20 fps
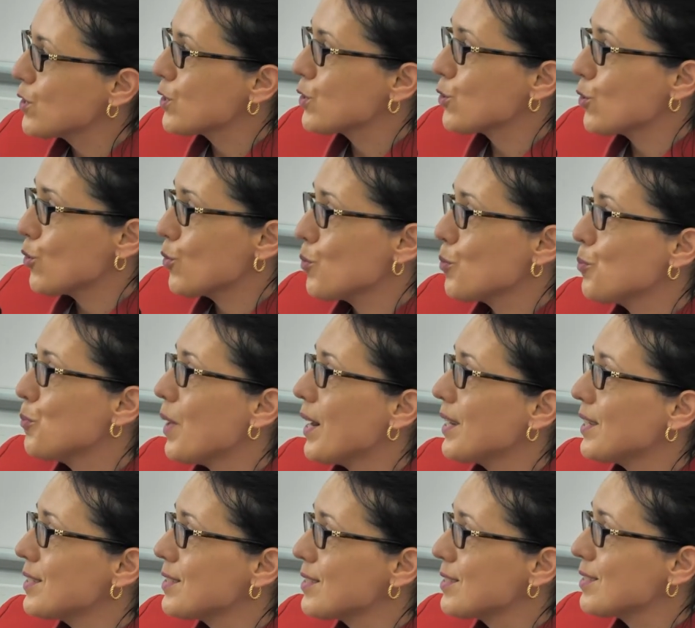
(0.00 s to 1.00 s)
so by
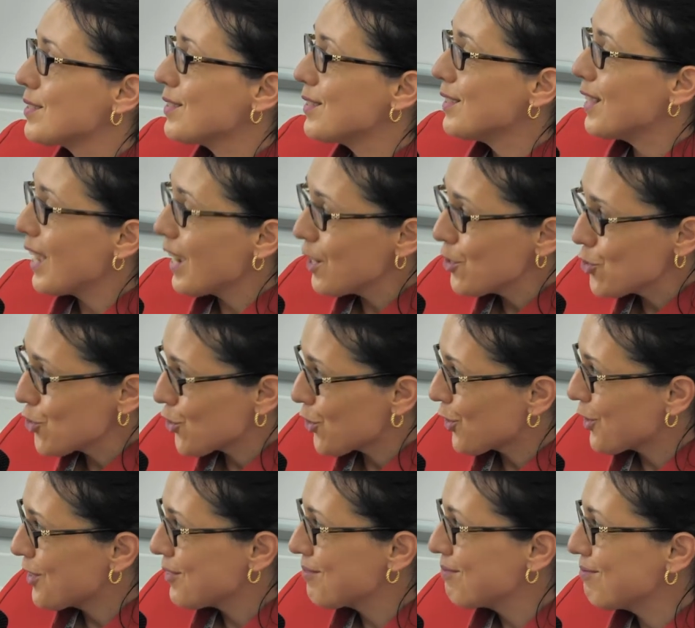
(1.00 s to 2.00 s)
its
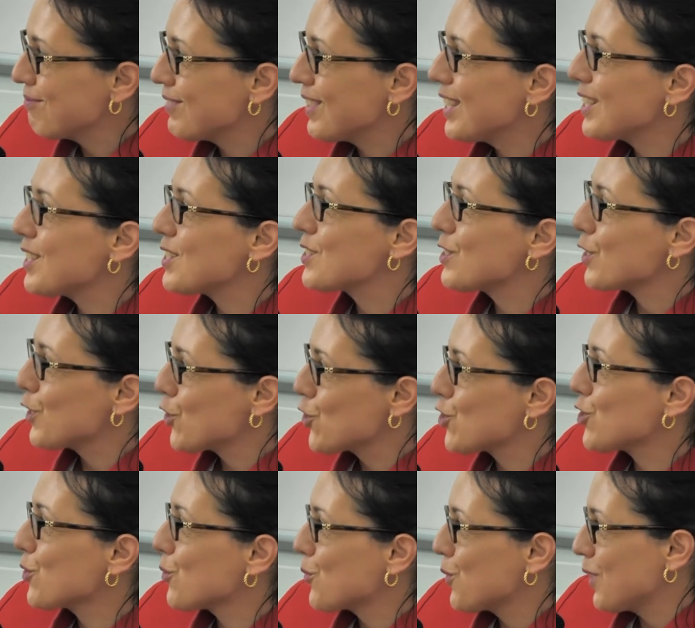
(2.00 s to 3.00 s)
nature, it is a
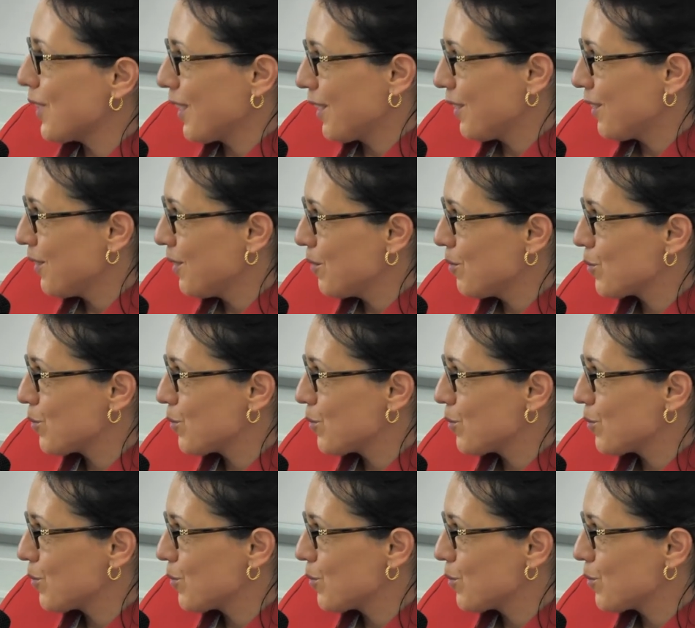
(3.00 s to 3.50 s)
regional thing.